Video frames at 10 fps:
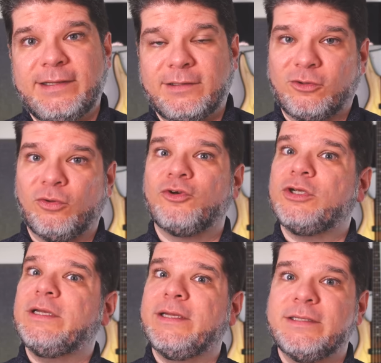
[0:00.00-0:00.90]
D
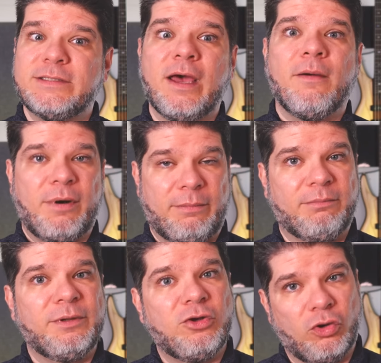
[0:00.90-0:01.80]
technology is
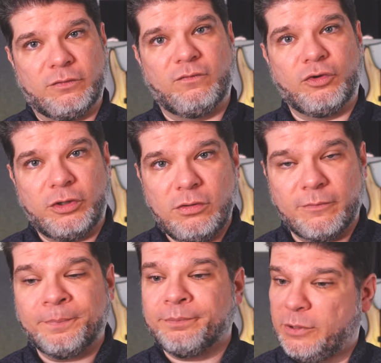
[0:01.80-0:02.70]
probably not for
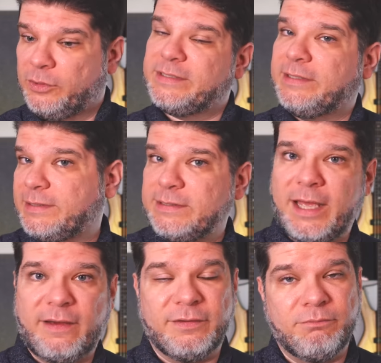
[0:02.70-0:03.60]
you, because it doesn't
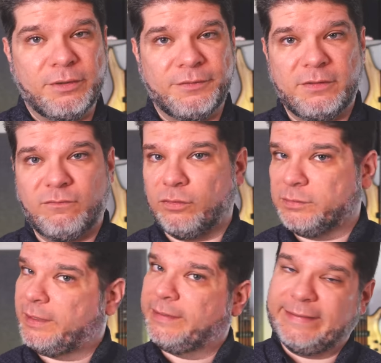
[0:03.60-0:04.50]
have a built-in
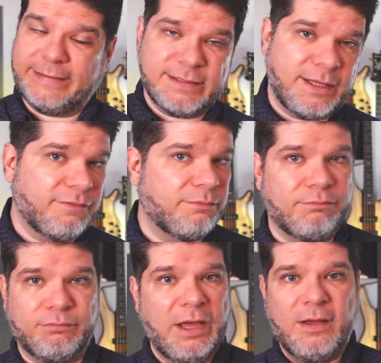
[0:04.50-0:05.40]
front light, it doesn't have a
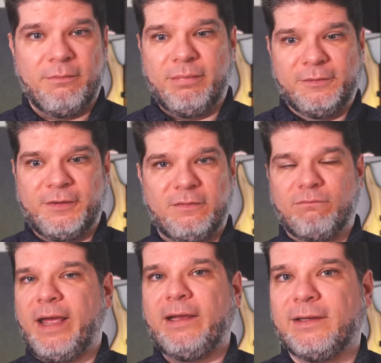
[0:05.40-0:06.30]
built-in
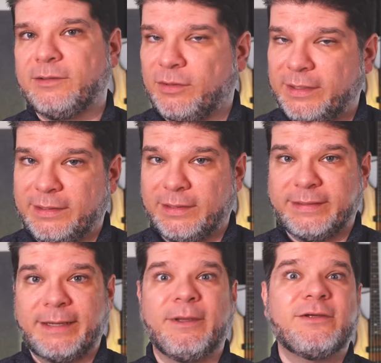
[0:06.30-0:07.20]
backlight or anything like
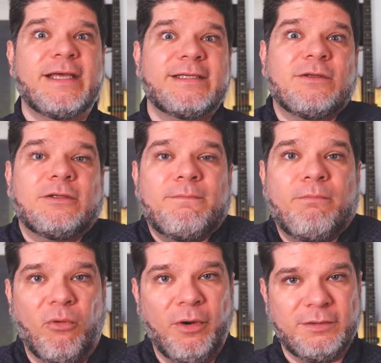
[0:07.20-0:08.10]
that, because that's not the
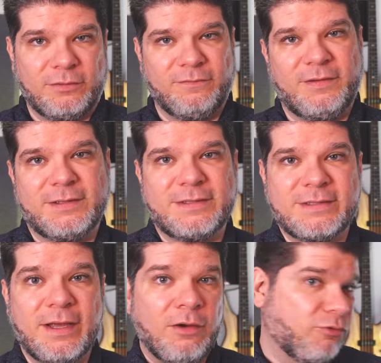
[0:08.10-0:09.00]
point of
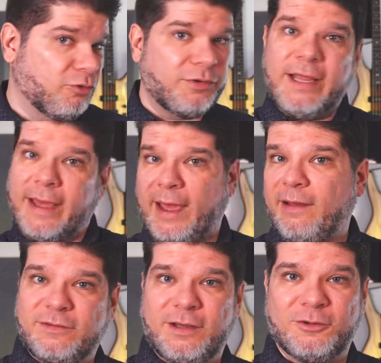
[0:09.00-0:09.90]
this. We already
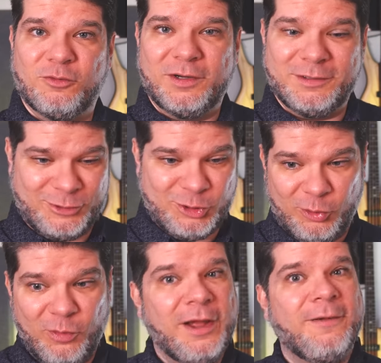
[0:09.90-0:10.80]
have the other one,
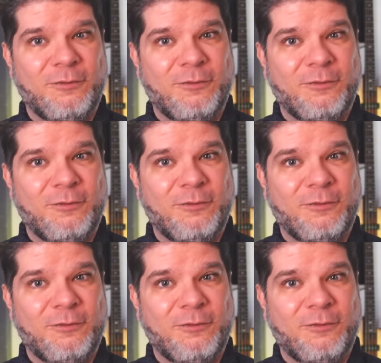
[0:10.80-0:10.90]
so